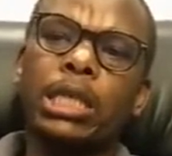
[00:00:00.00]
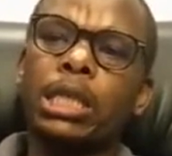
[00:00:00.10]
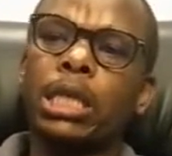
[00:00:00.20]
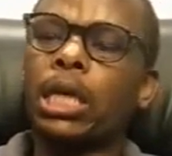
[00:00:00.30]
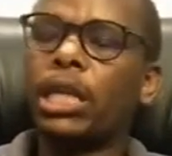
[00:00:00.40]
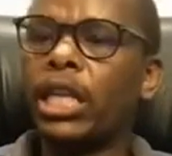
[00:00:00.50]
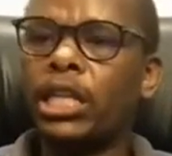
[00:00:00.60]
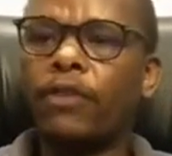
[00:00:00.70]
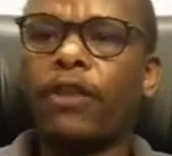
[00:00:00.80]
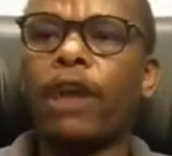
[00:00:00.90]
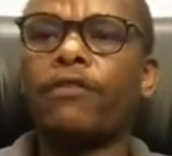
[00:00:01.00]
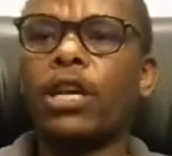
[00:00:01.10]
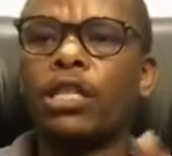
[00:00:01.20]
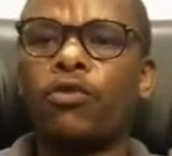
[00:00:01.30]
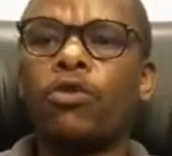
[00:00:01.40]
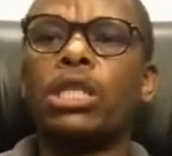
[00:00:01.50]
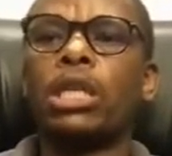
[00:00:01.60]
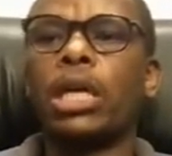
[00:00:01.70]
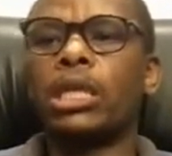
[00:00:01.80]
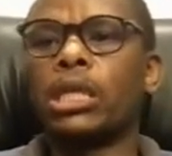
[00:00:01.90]
years, 35 years,
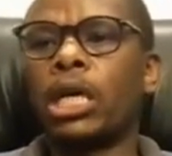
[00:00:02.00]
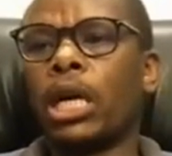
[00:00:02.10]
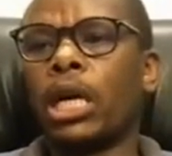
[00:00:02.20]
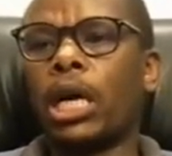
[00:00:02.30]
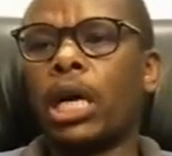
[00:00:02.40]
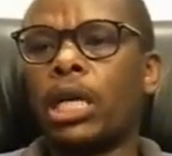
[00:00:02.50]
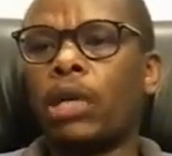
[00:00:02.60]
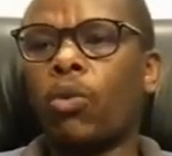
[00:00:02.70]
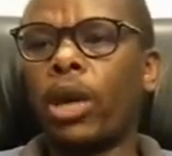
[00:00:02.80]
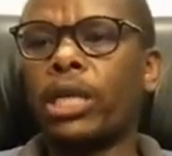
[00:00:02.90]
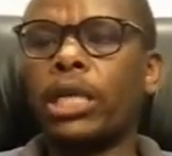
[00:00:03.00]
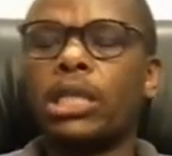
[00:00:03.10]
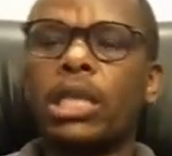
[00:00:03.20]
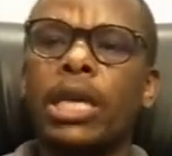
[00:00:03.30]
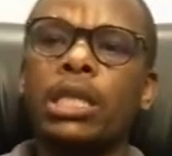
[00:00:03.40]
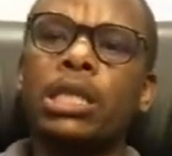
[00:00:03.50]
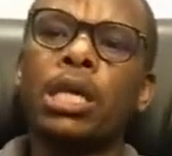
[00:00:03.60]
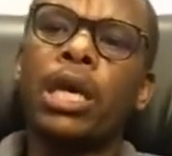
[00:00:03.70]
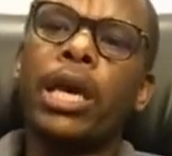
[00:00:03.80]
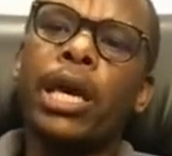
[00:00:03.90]
40 years in one
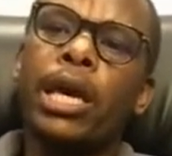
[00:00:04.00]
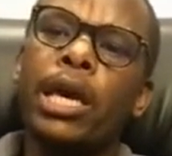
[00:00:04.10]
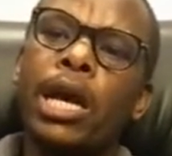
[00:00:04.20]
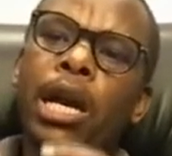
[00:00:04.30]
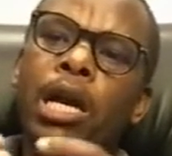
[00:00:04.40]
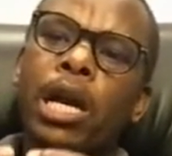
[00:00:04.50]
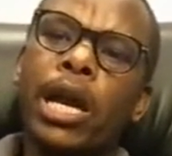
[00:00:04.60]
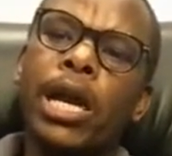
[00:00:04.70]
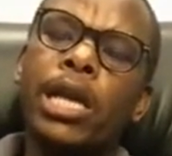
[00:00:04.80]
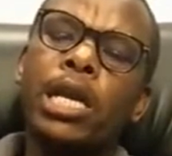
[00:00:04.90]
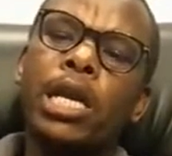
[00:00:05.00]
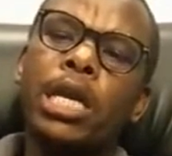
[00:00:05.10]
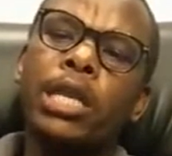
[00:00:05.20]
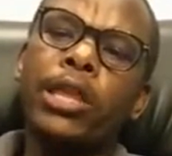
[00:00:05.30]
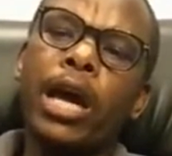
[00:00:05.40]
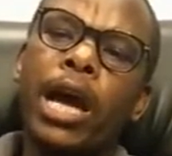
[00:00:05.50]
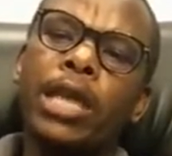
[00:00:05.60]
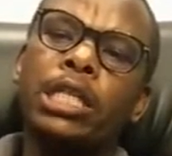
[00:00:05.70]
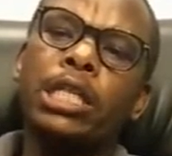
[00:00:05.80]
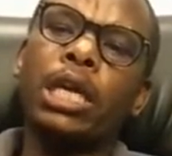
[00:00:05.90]
instance. And really
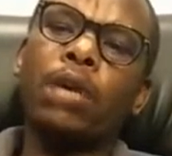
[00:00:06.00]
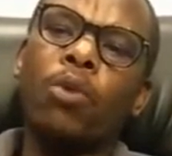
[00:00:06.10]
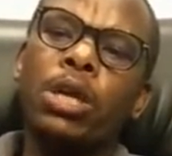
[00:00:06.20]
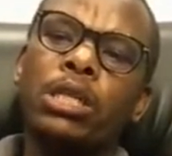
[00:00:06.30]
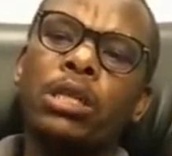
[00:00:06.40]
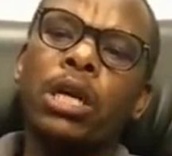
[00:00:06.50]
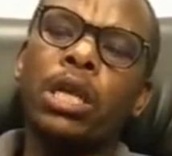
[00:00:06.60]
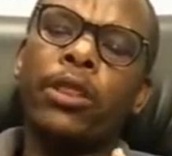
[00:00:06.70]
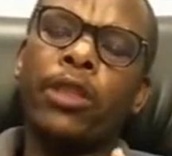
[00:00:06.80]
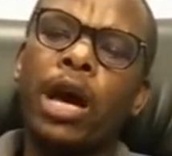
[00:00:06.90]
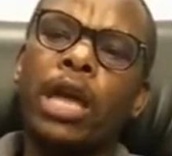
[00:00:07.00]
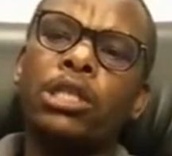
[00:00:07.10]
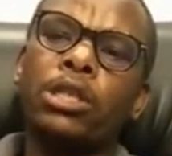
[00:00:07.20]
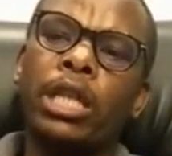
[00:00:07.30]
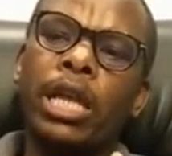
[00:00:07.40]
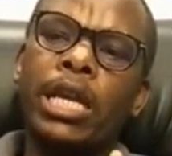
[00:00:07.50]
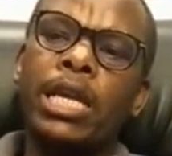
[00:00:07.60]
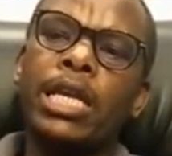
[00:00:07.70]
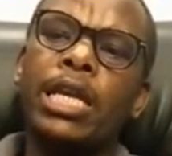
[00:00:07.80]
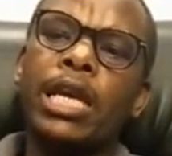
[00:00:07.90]
the idea was that
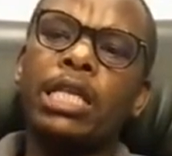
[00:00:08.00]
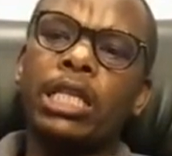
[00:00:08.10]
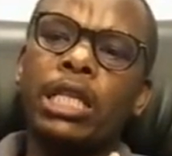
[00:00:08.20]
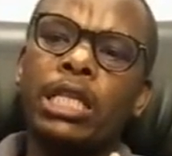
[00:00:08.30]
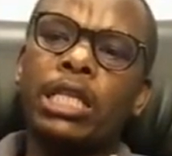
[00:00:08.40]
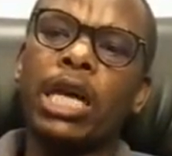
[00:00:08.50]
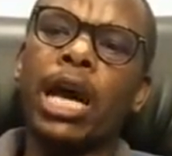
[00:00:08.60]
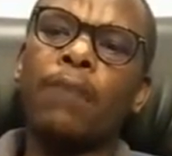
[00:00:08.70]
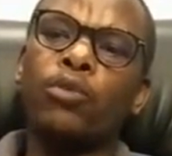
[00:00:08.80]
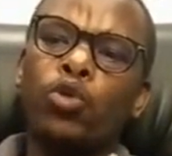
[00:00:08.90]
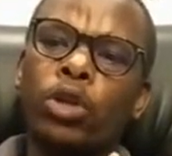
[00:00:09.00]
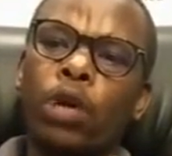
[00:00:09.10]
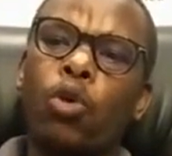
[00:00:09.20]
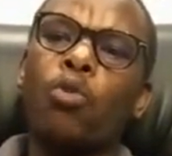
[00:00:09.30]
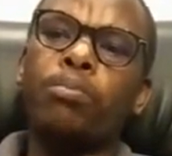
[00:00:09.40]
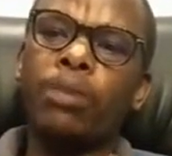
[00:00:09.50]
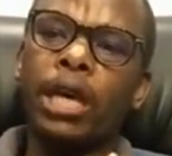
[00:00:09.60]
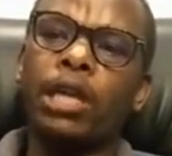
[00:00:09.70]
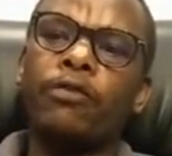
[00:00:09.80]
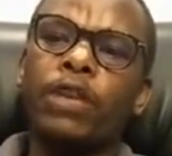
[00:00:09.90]
they needed this time to
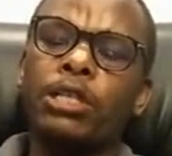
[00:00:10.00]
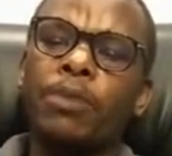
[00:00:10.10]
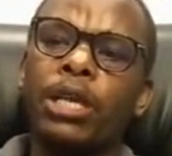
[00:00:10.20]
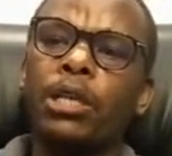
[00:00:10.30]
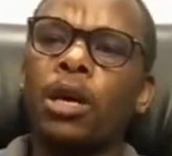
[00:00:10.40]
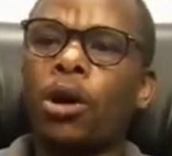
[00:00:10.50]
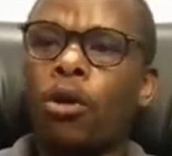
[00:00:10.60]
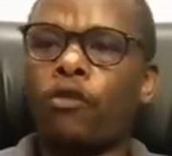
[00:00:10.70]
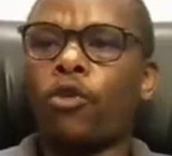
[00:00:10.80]
recoup the investment.